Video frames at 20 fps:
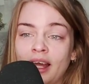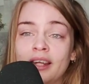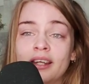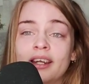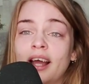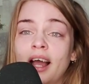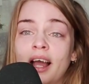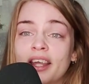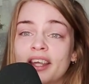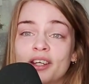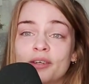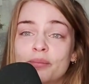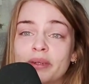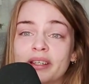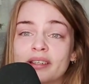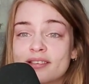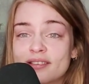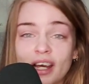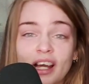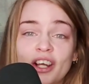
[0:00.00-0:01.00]
I could
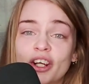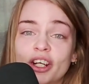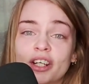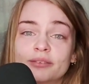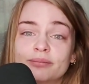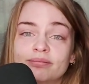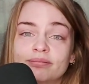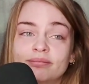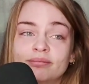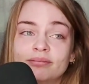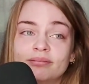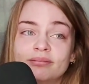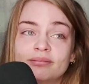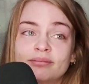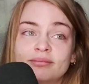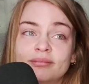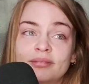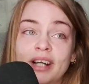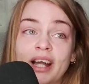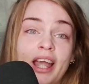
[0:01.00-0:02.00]
be a sucker.
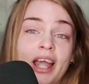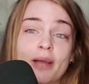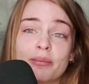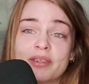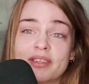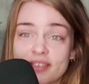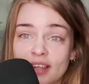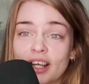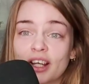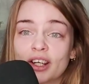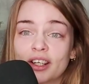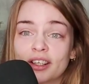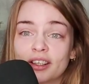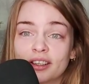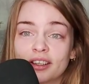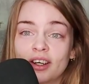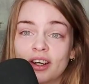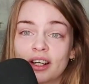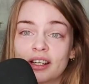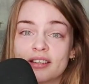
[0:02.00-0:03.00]
I am a
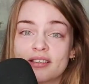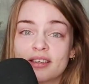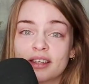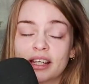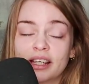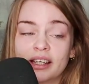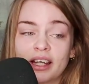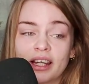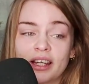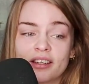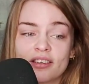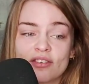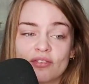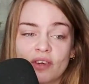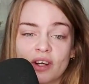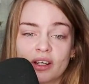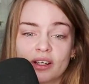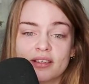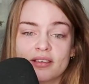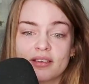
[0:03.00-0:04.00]
sucker, honestly, as
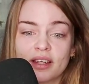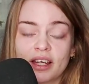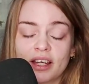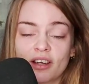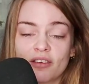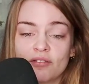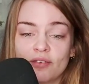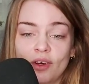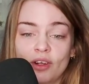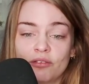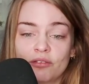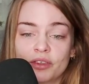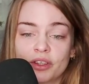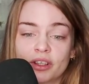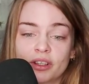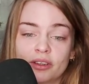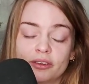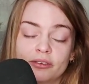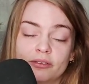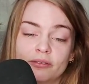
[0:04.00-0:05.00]
far as I fall
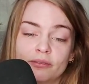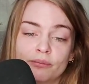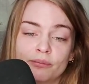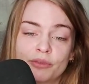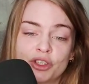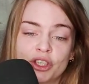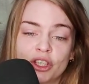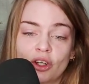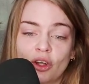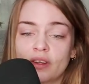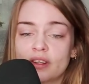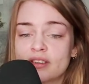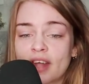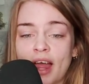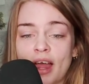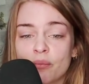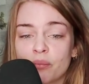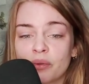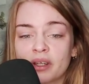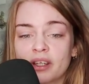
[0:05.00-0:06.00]
for shit all the
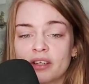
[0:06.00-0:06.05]
time.